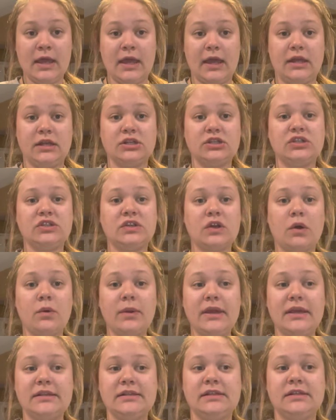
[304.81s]
It is so
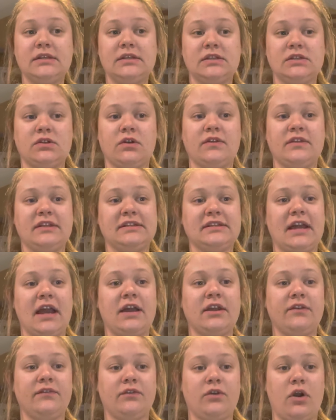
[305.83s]
easy to start this
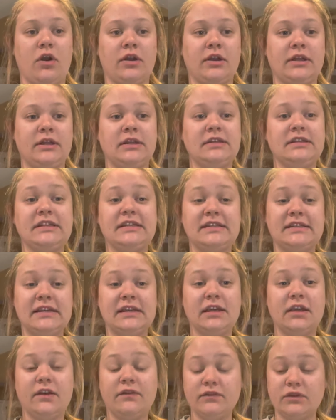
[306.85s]
kind of garden to
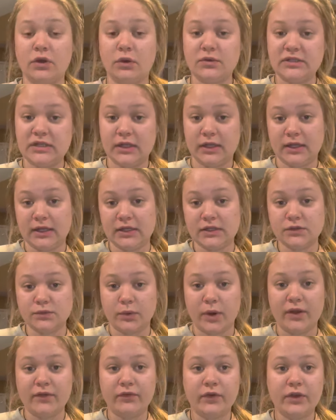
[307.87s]
see if no-tilling is
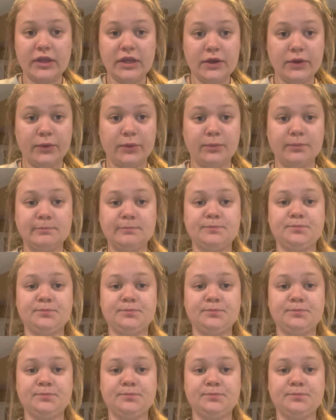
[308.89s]
right for you.